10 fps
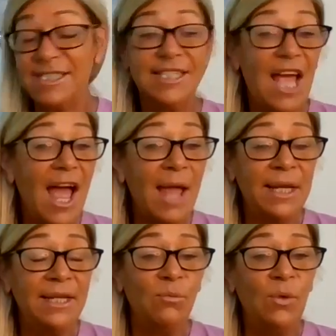Oh, I
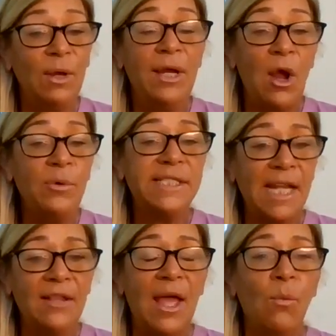mean, we, we always
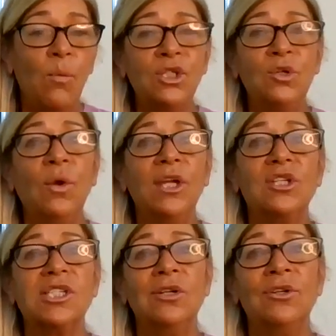say that once you reach
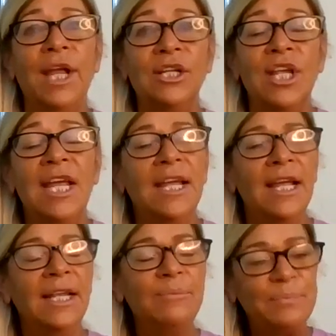a certain age,
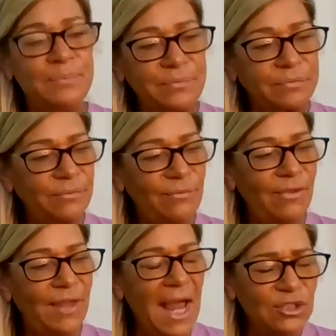and
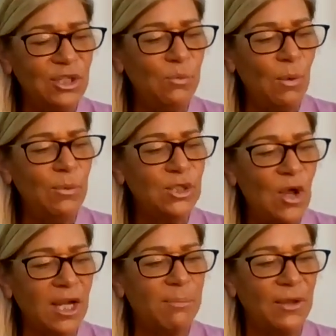actually, when we
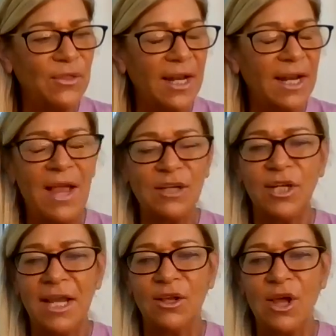talk about that, I've
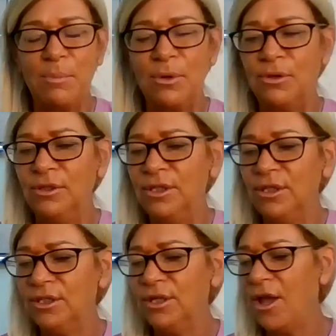actually had a couple
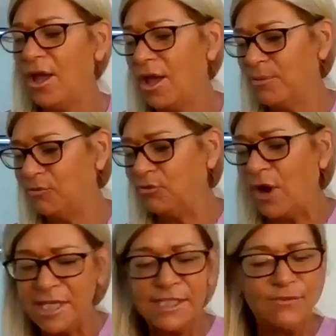uh,
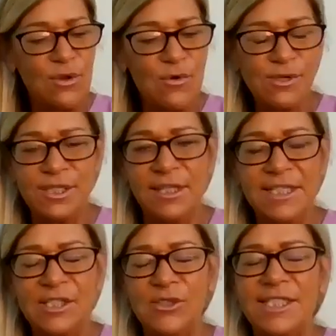friends, viewers, and
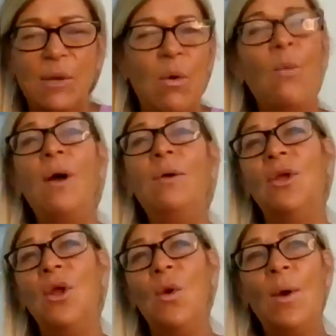listeners say, well,
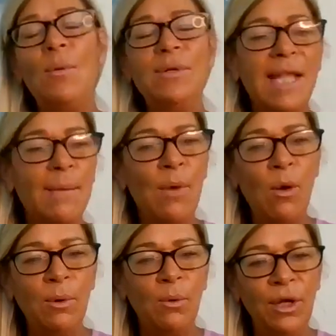what, what was that
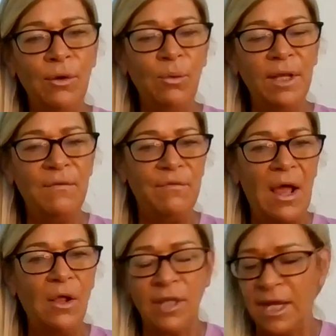moment where you really
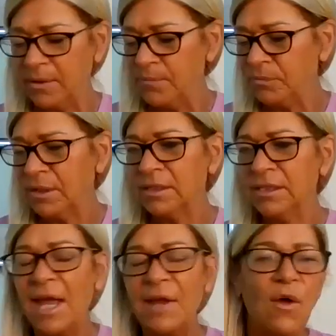felt like
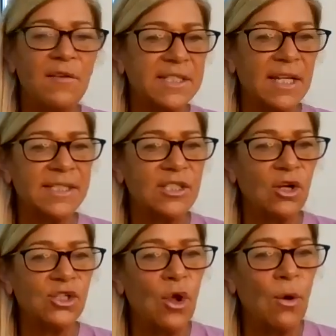life all of a sudden
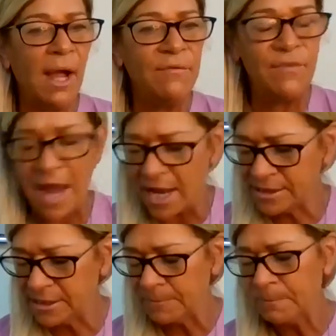started to go by
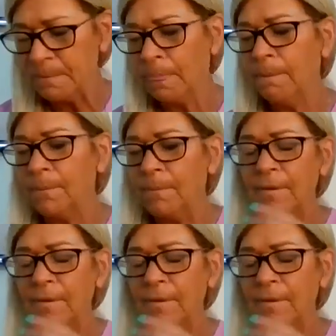fast?